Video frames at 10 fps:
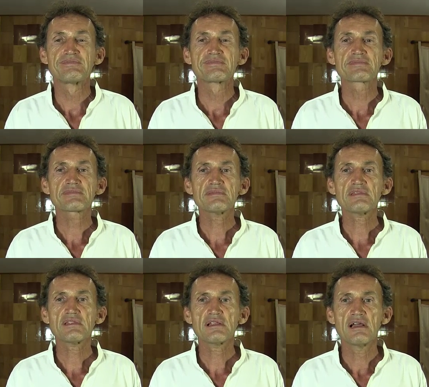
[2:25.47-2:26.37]

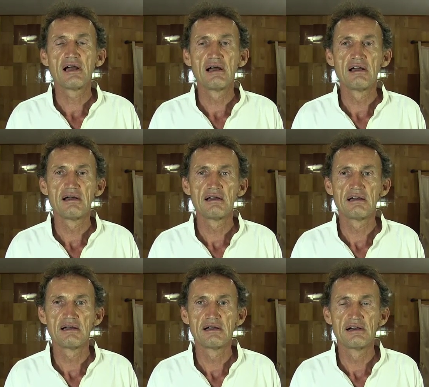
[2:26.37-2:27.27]

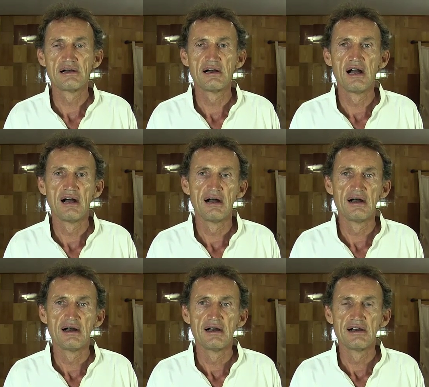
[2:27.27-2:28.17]

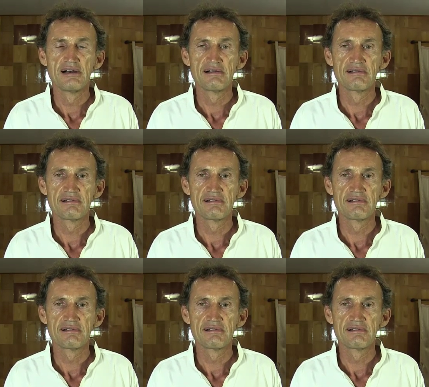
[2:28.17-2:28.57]
Nothing is said.